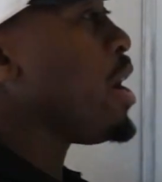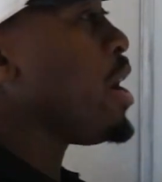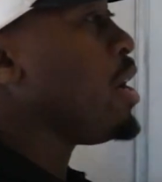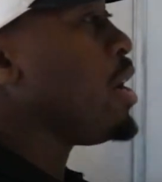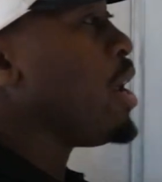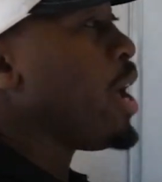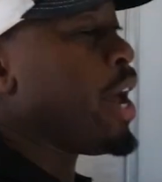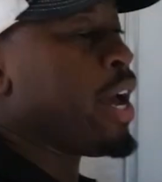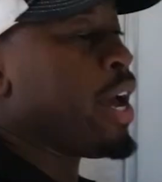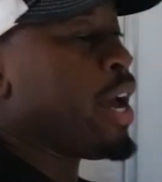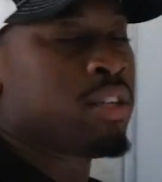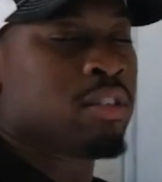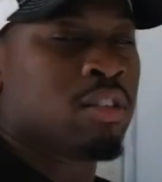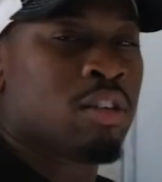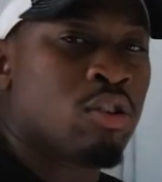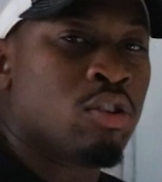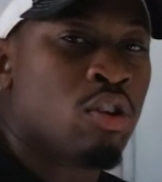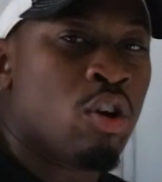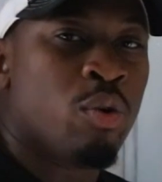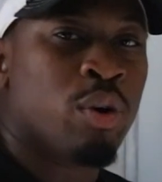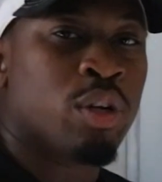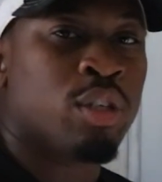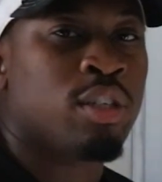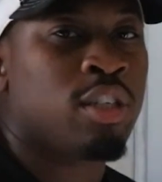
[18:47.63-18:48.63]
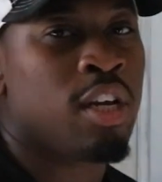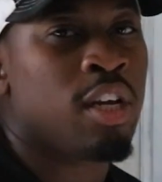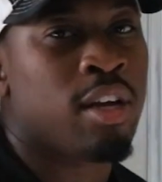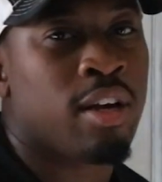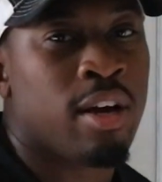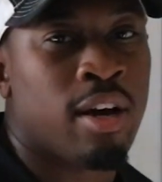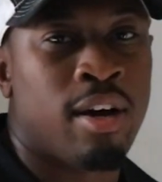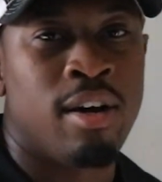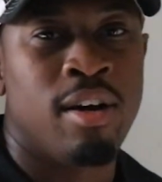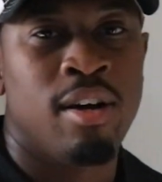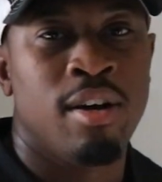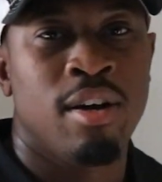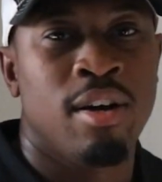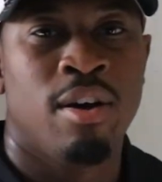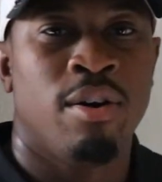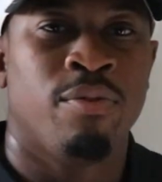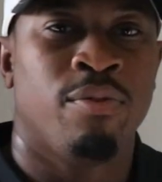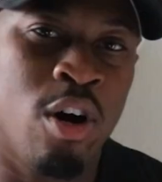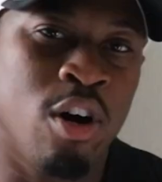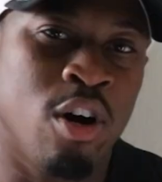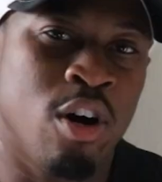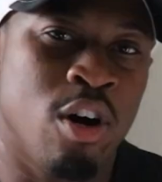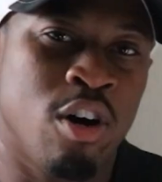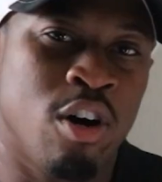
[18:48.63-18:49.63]
mine, Exanoa Chica
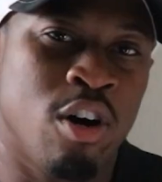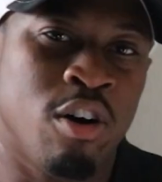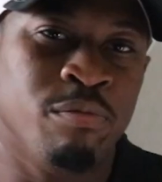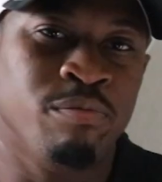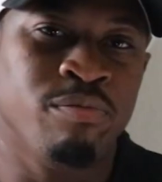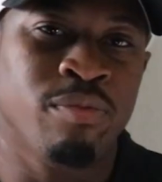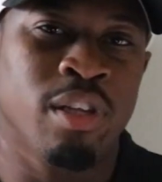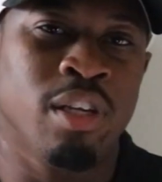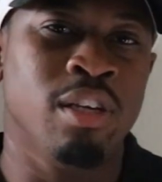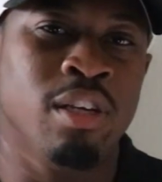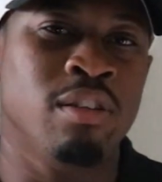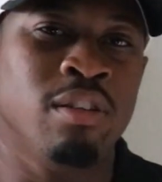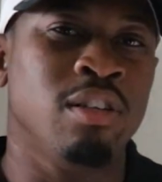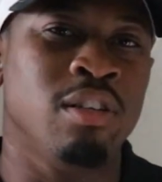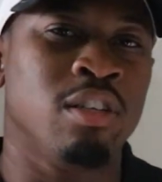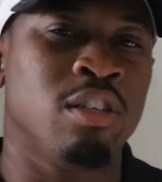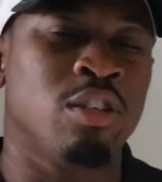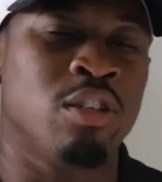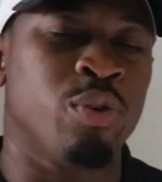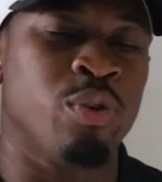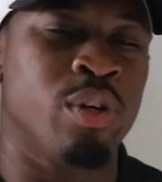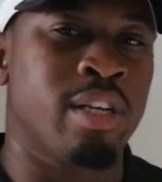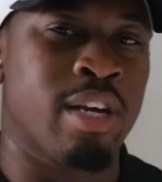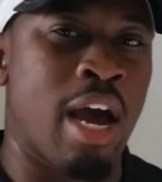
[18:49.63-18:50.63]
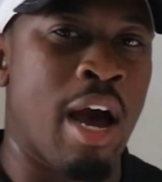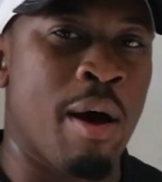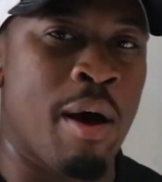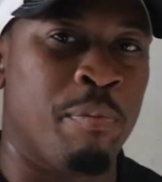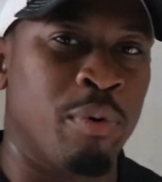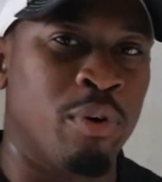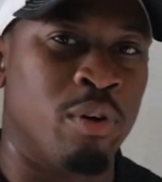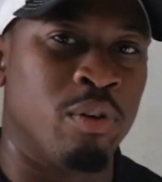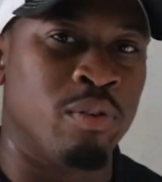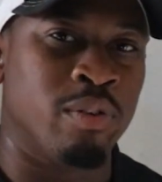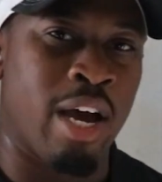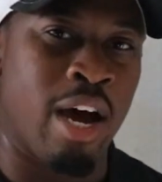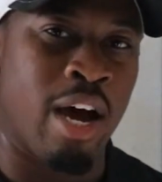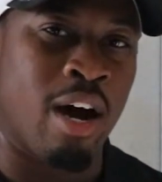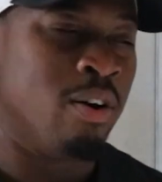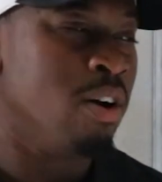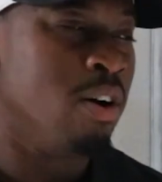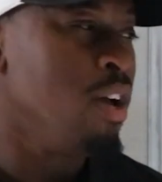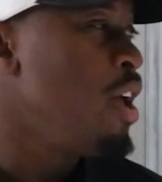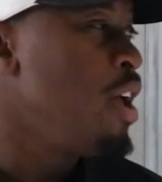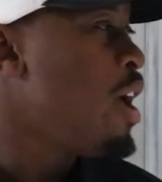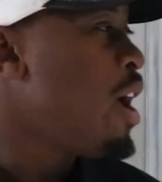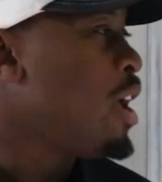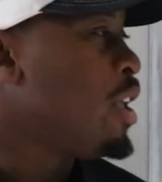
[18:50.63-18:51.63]
from Easy Street Capital.
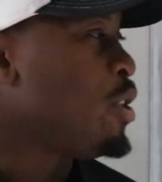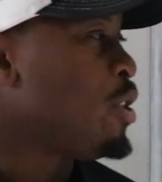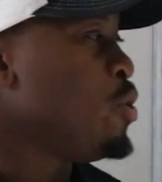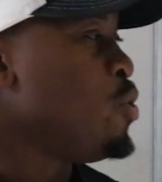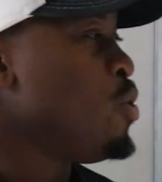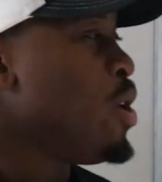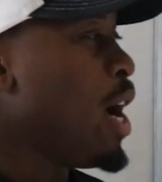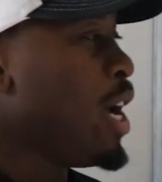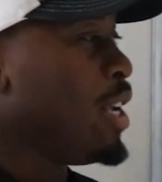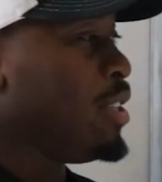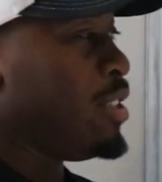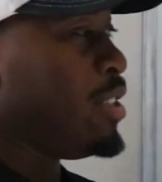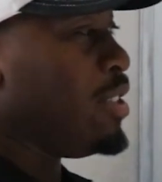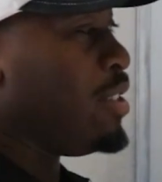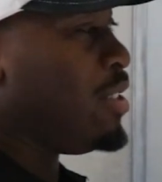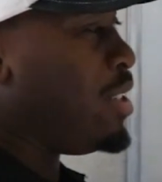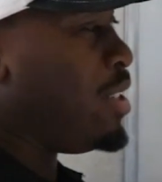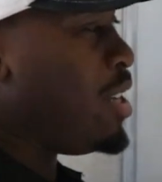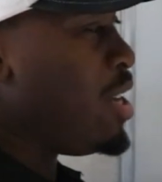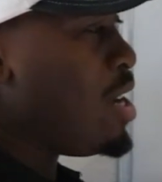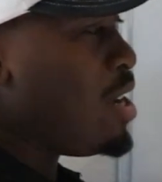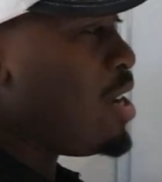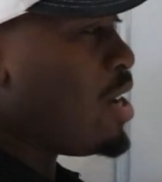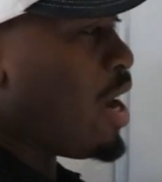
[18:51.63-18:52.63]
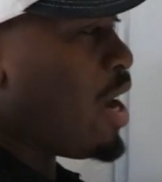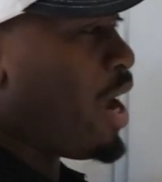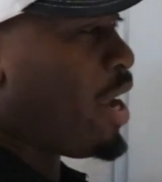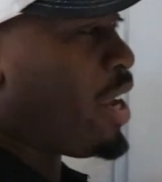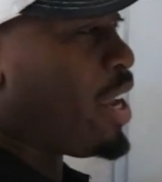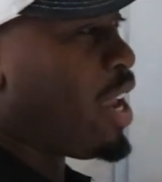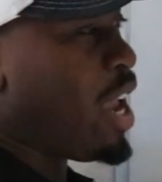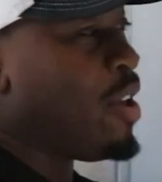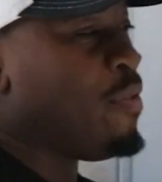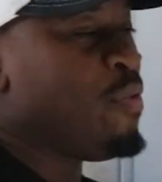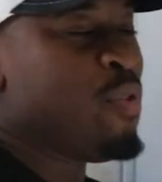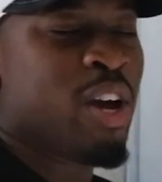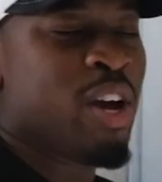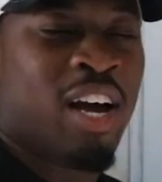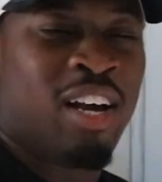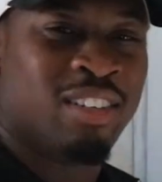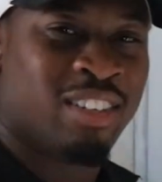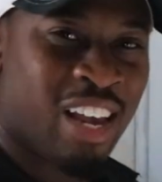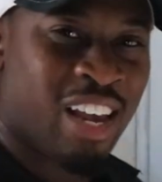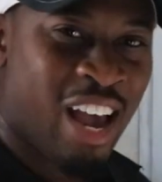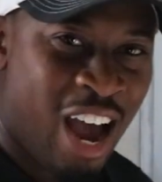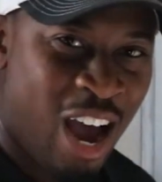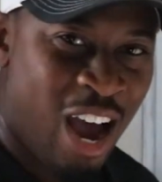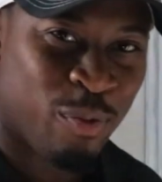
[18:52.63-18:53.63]
Now, you guys can see I gave you
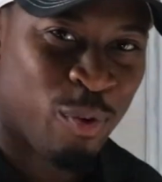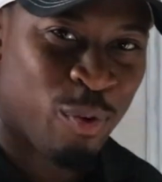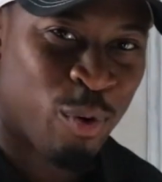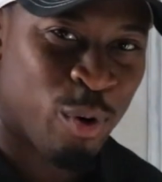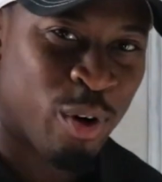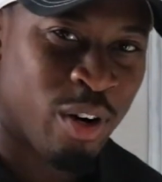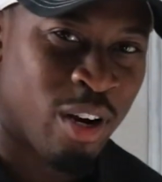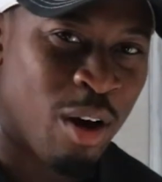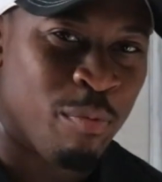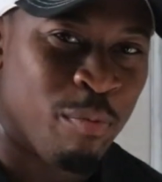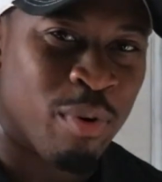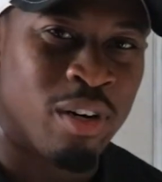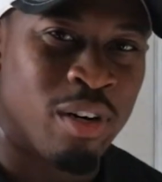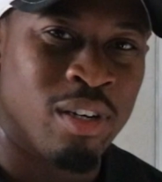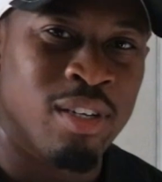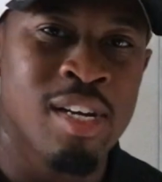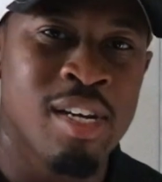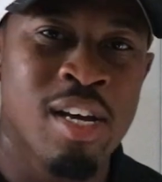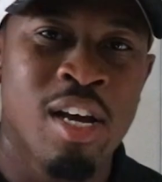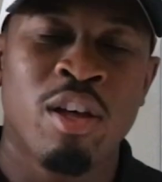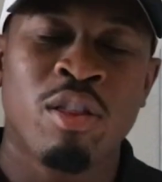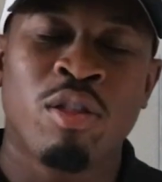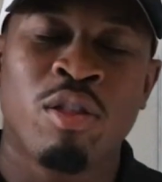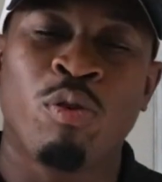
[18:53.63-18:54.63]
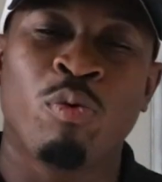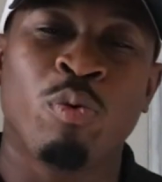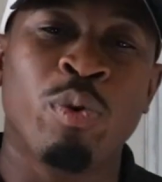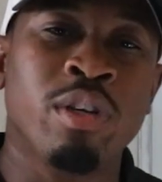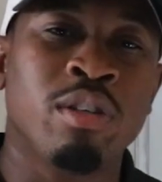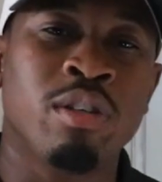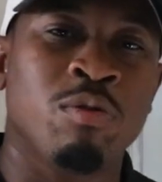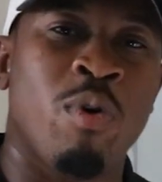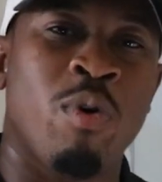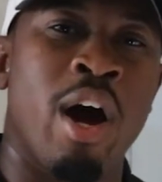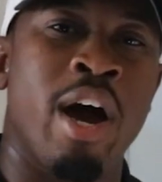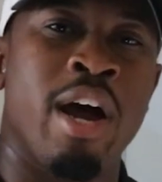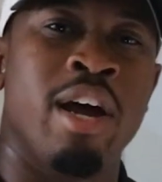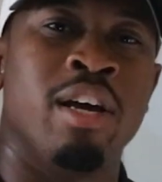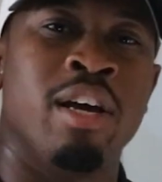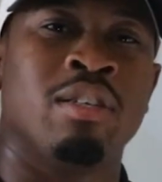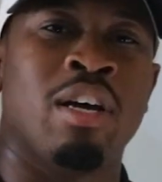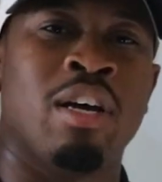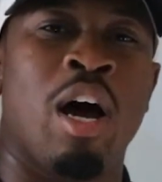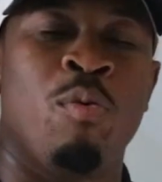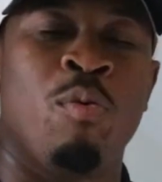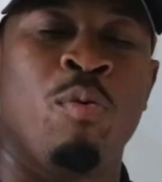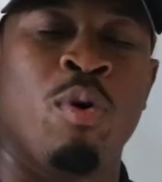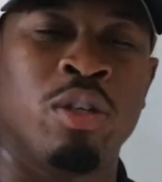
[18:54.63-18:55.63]
guys half her number. The reason why
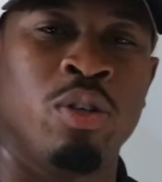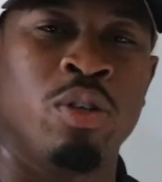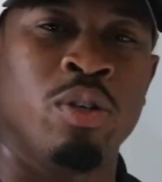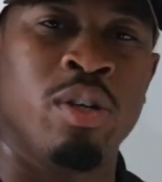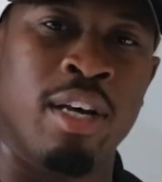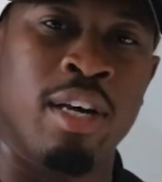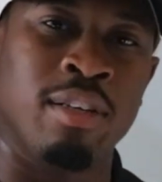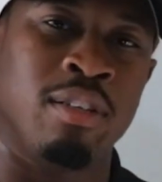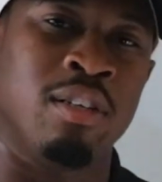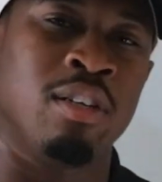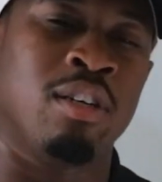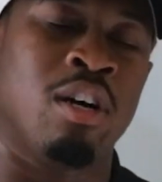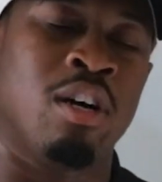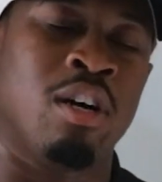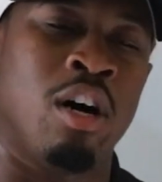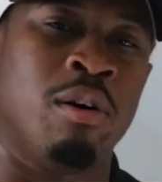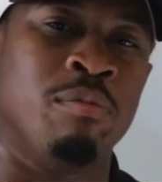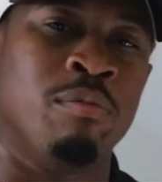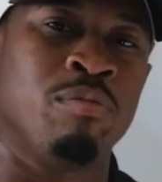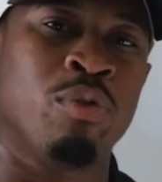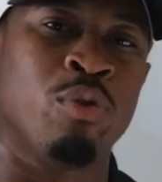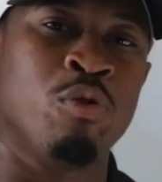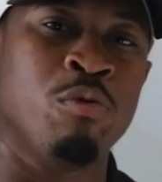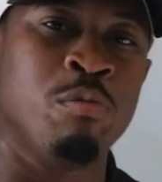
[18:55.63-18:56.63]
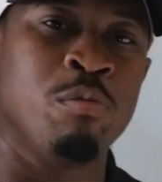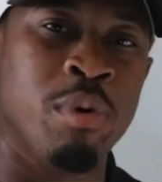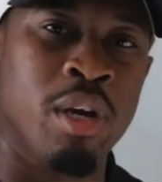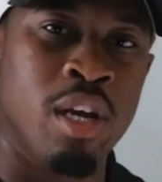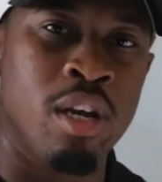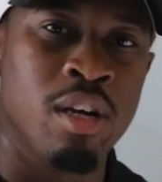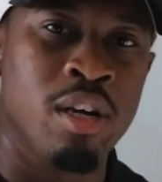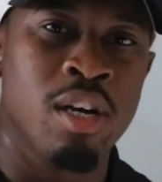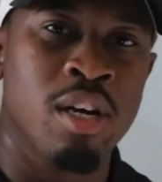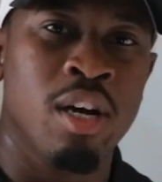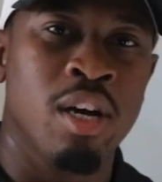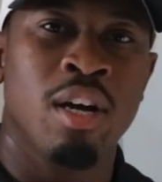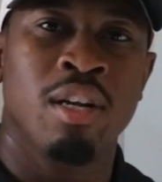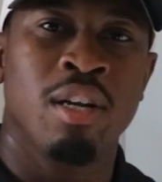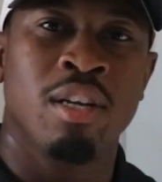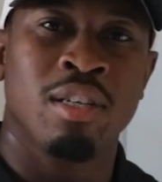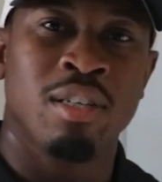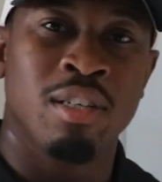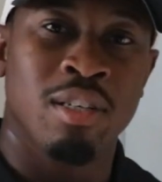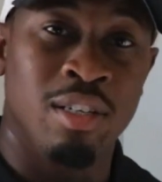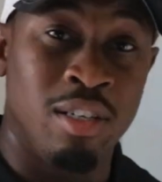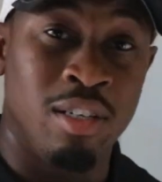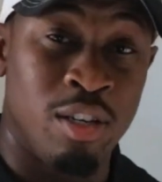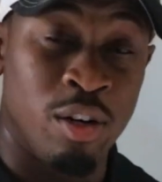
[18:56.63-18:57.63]
is I want you guys to come through me,
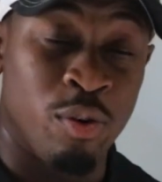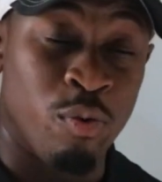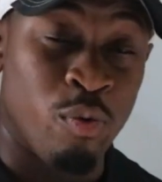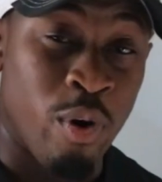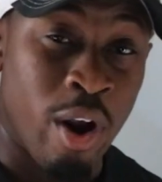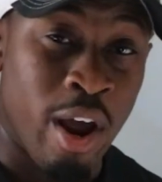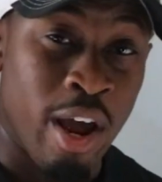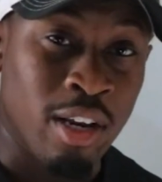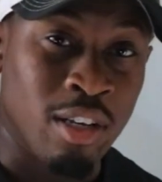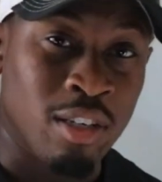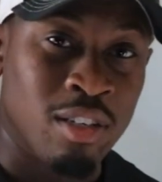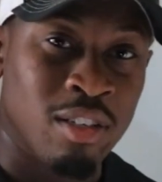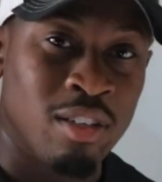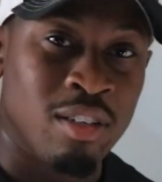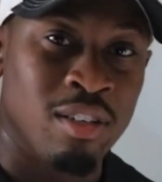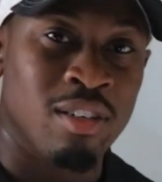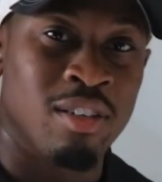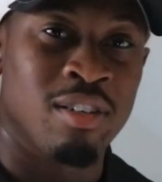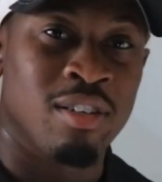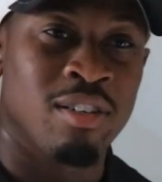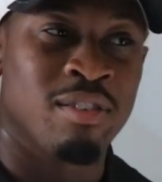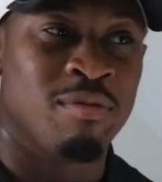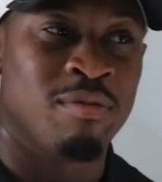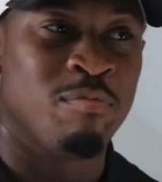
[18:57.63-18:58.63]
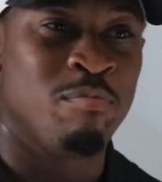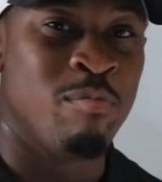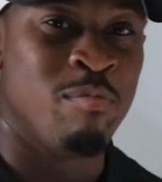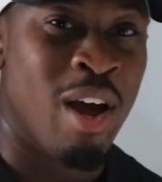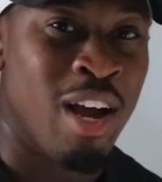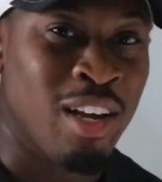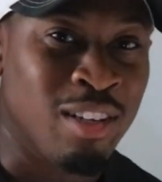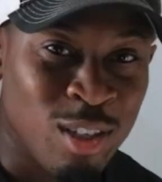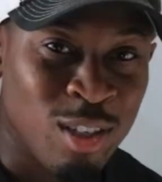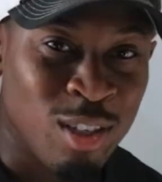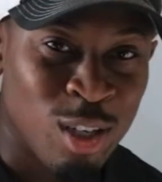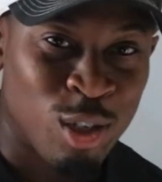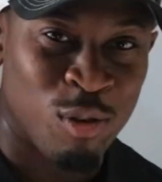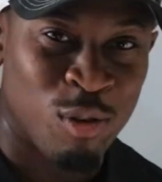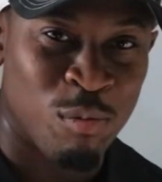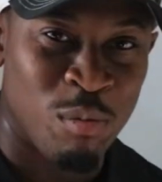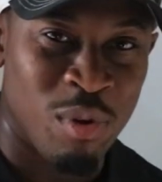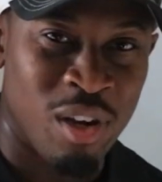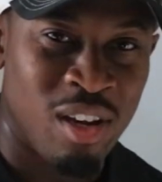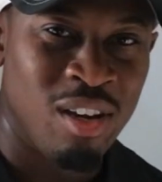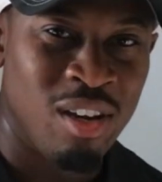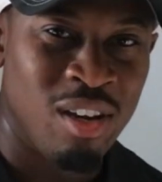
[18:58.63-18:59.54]
direct message